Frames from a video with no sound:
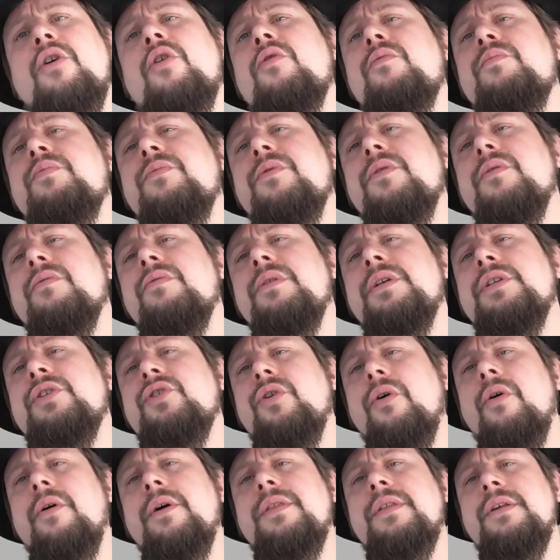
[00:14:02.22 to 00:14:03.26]
hope you
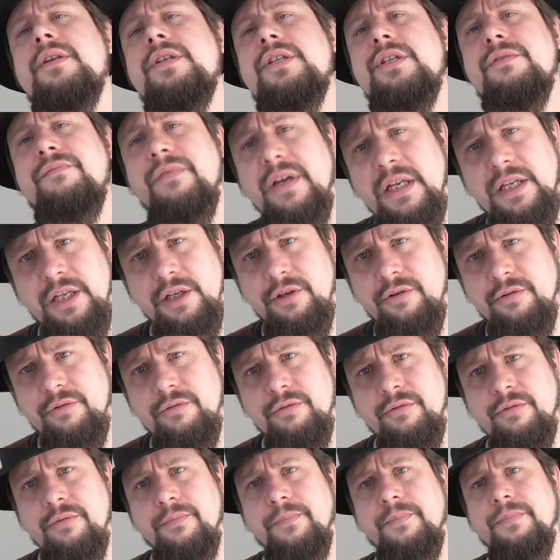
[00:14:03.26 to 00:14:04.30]
enjoy this
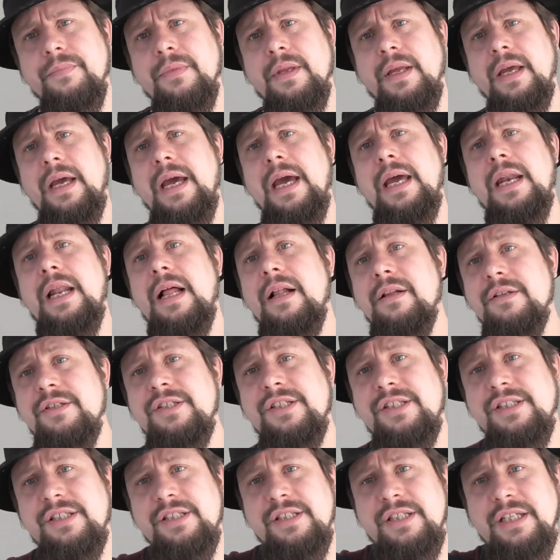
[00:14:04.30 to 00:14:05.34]
video, and I'll
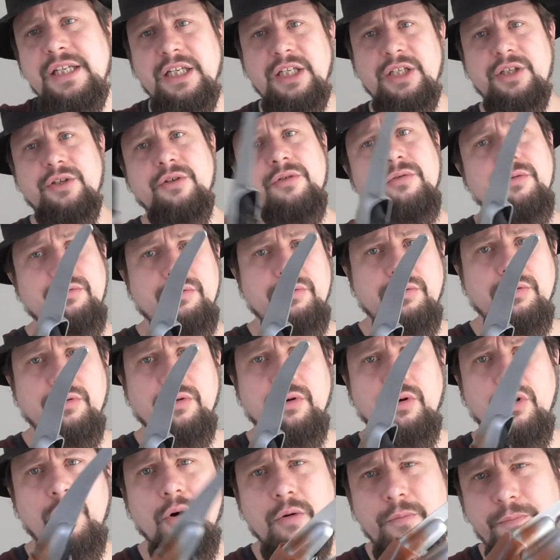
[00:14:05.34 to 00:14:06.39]
see
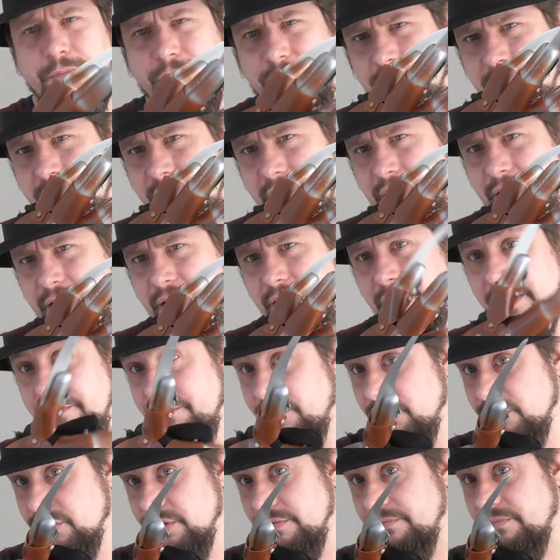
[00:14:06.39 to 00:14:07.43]
you, hopefully,
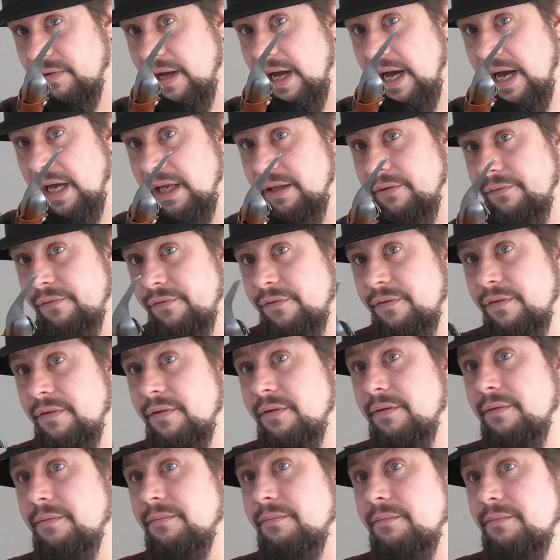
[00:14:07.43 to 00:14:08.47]
if you survive
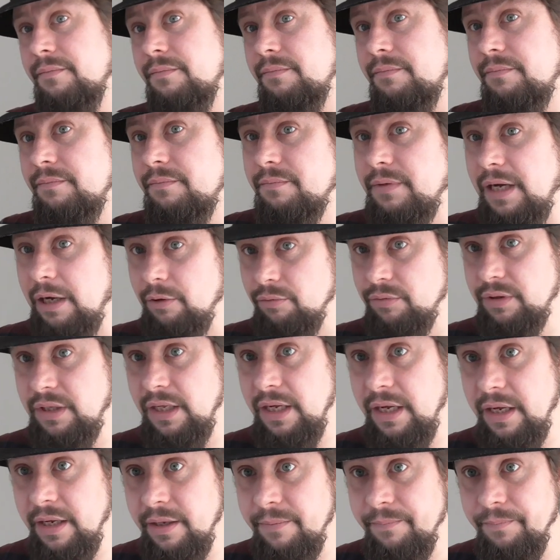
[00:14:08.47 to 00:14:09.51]
out
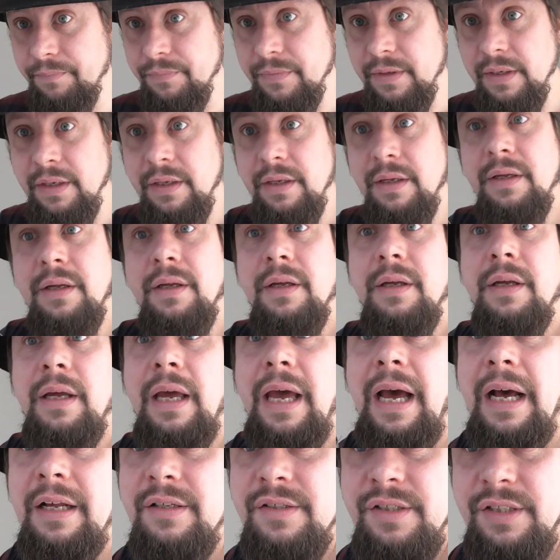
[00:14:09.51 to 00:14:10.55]
there,
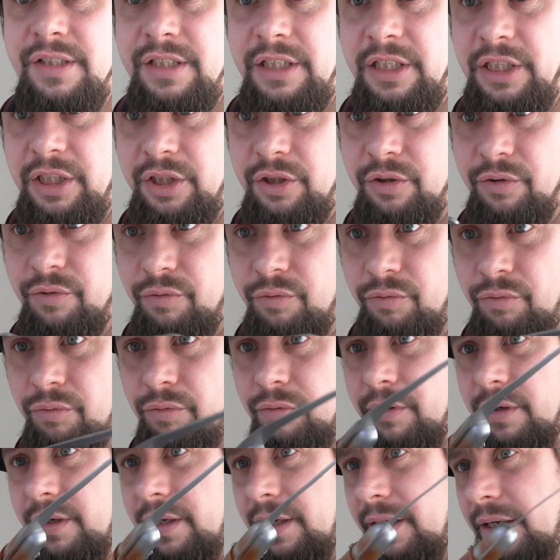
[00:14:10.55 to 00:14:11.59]
I'll see you
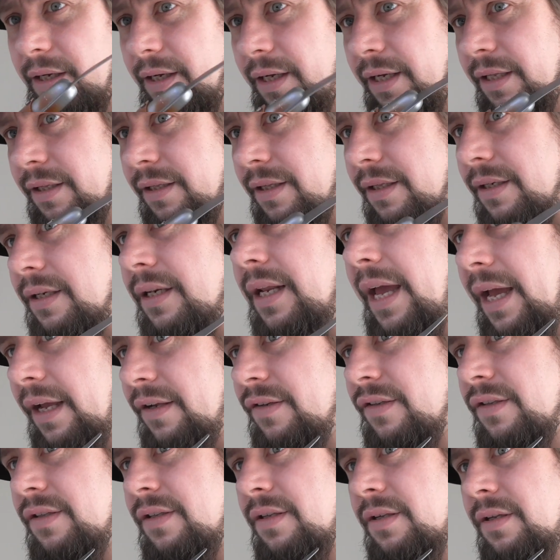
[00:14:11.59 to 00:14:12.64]
in the
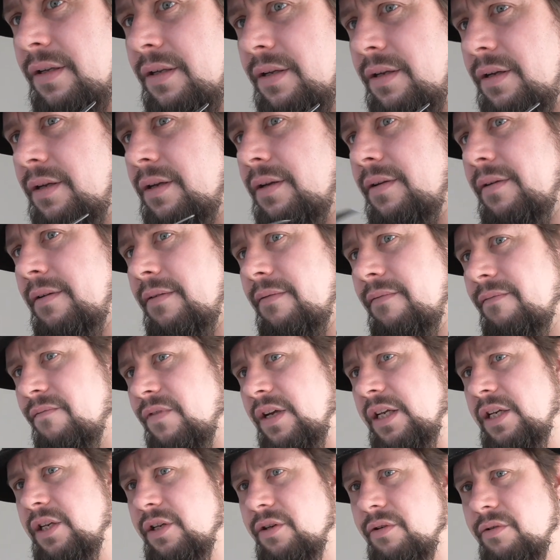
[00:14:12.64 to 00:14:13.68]
next
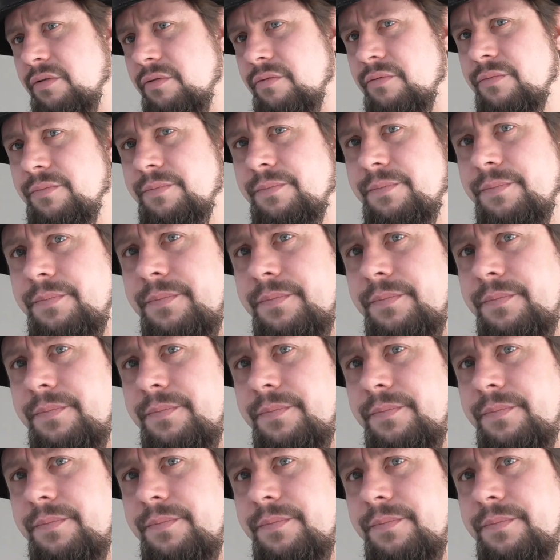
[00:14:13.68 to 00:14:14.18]
video.